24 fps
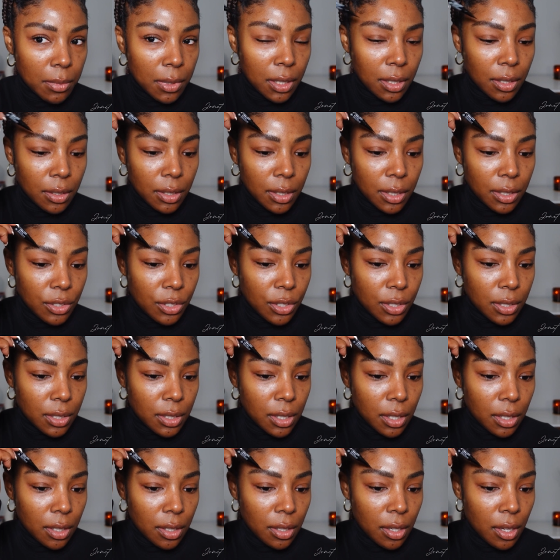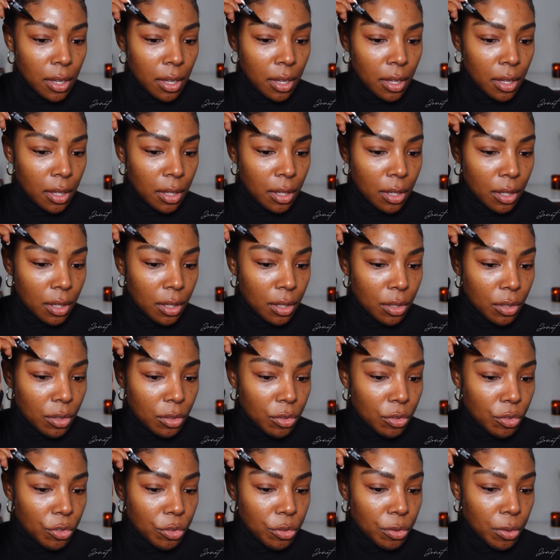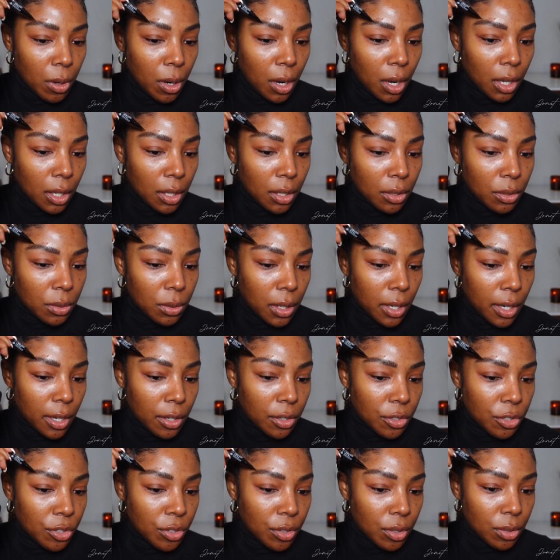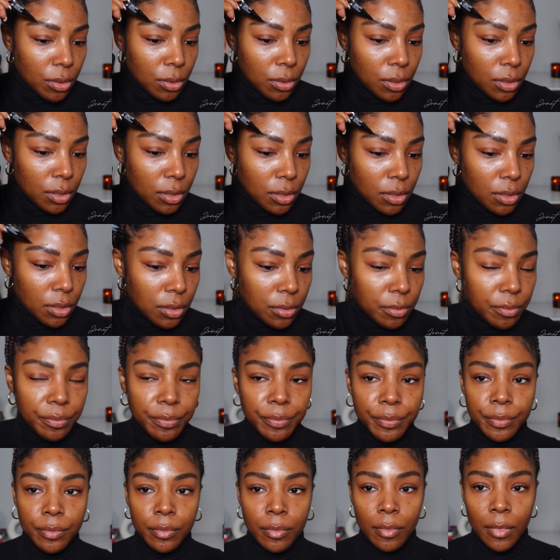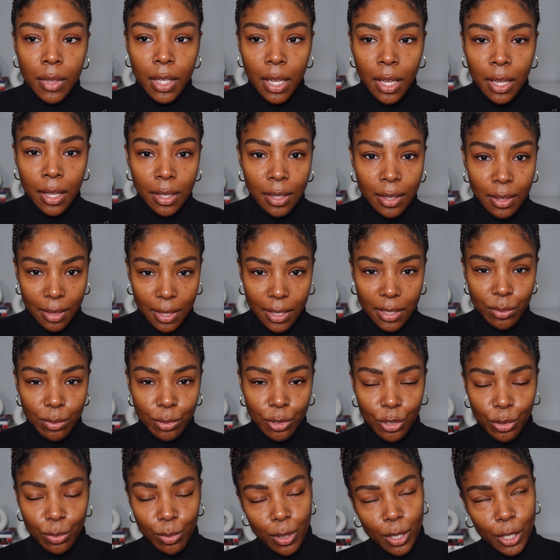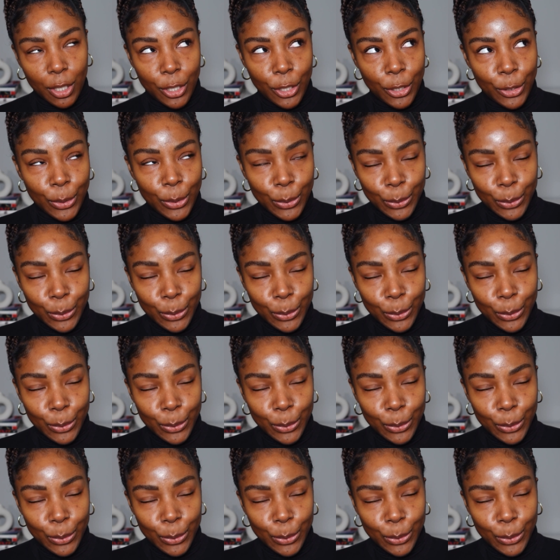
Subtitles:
literally just like drawing little hair strokes? That's what you want to do.